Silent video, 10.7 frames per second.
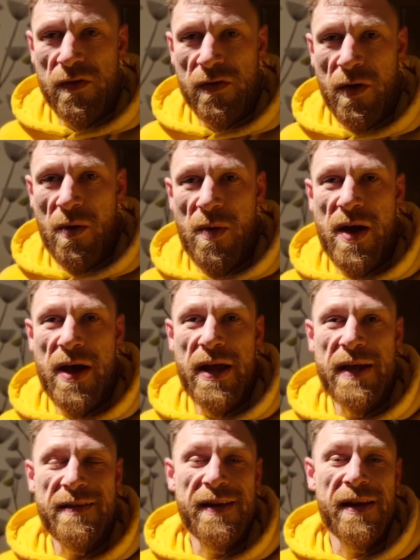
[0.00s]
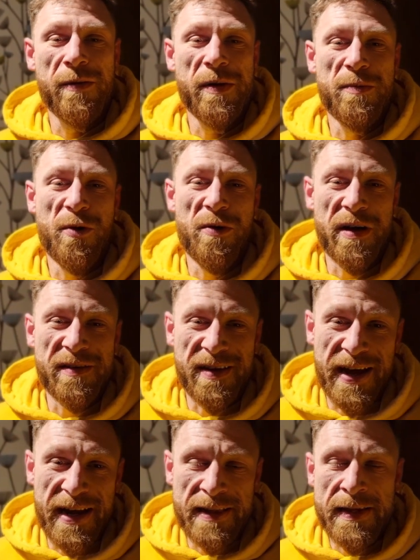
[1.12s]
so uh, it's a little bit more
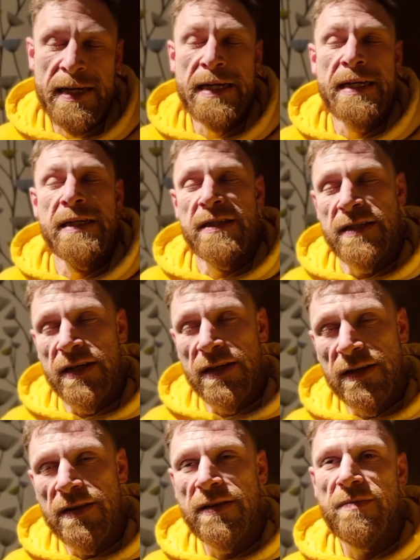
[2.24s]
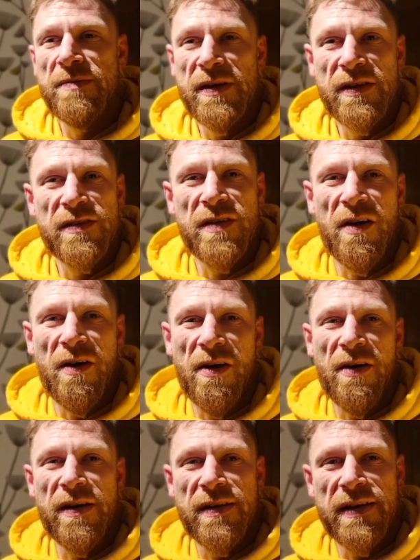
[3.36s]
excited. Still, the meals
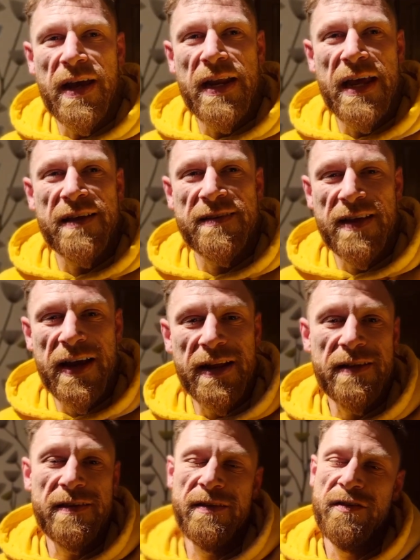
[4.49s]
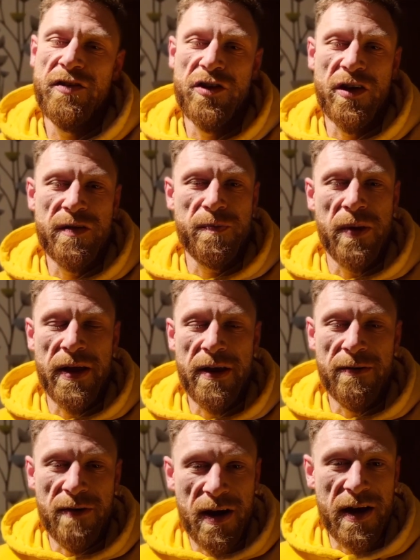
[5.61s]
aren't that excited. It's just
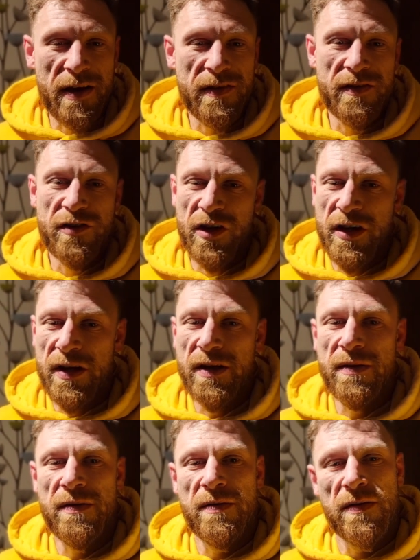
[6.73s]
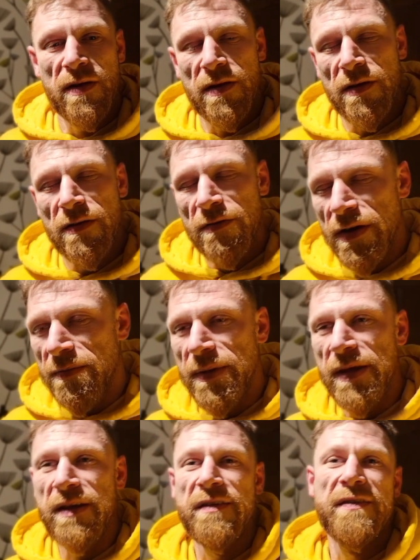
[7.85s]
plain rice, chicken, uh, green
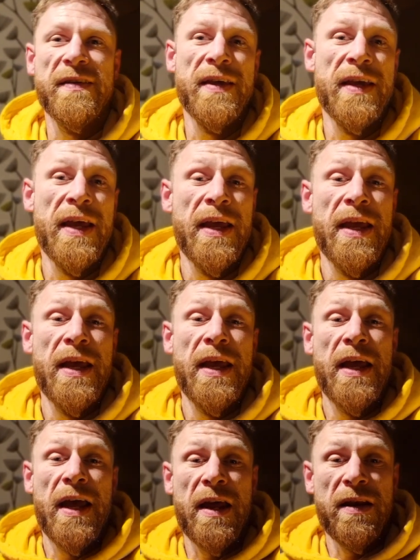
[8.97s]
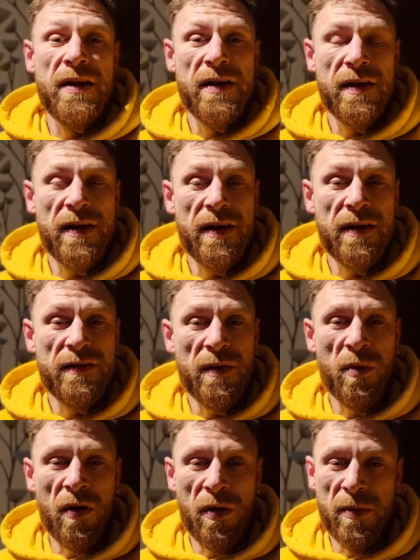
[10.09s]
beans, and uh,
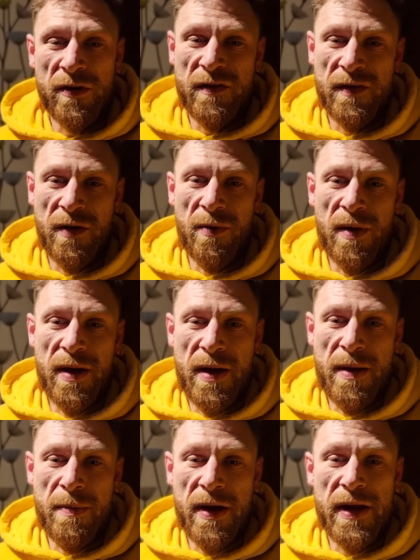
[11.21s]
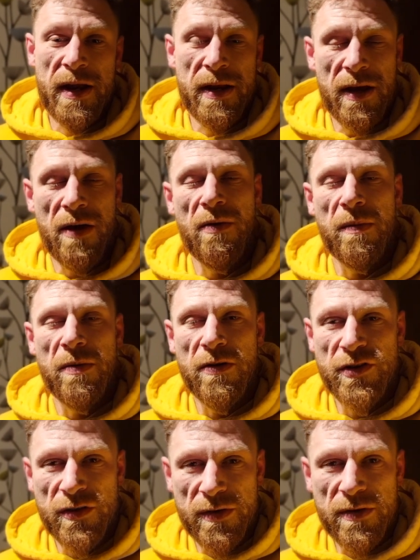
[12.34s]
some almonds. So, uh, but anyhow, I'm gonna
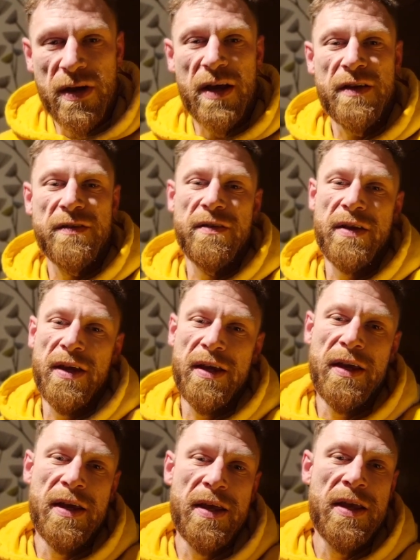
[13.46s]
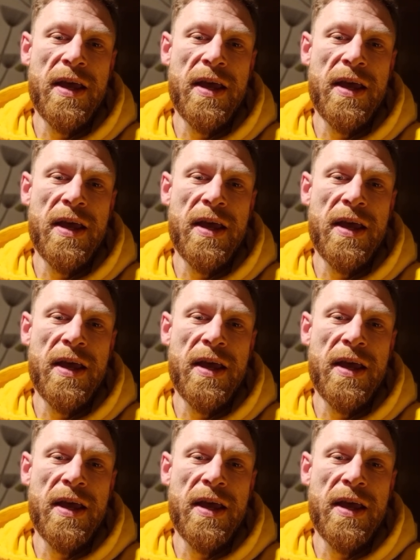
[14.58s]
show you guys today